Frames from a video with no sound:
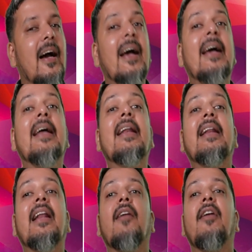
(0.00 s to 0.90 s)

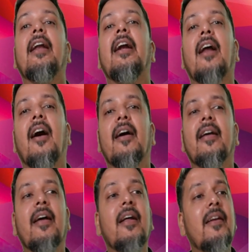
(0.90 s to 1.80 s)
irrelevant data.
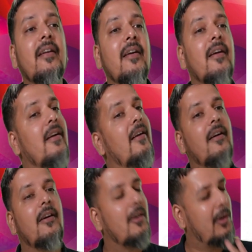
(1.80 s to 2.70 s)

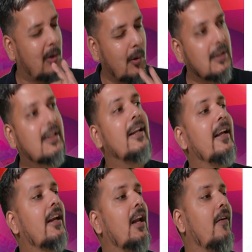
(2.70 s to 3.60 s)
Totally
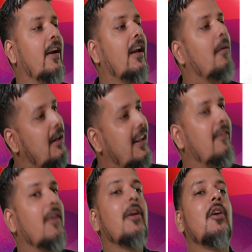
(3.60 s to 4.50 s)
irrelevant data. But they have
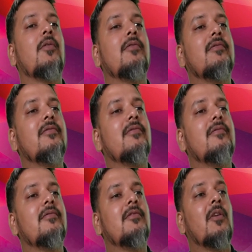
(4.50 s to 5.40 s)
given you.
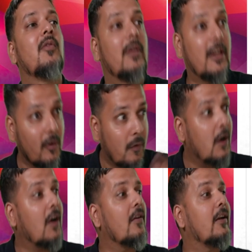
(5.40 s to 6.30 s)
So that you
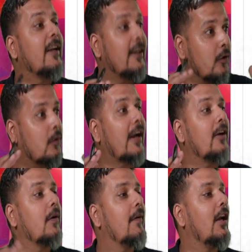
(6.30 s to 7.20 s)
focus on it and you try to
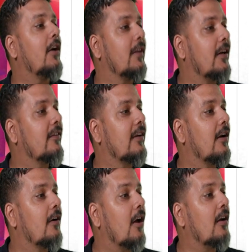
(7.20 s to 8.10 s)
evaluate whether it is
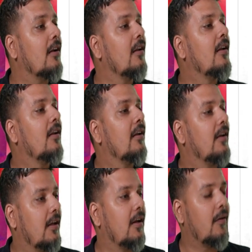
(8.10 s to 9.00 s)
relevant or
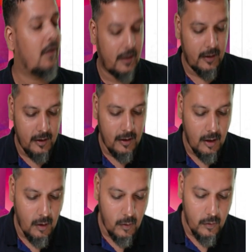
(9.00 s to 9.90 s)
irrelevant.
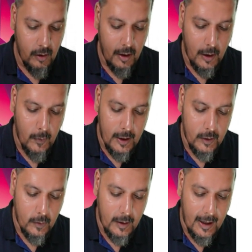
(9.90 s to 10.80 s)
Now, you are required
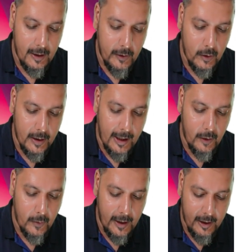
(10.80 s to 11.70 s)
to
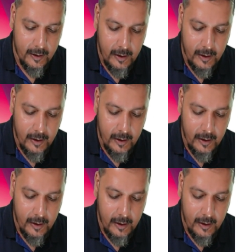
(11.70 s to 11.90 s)
calculate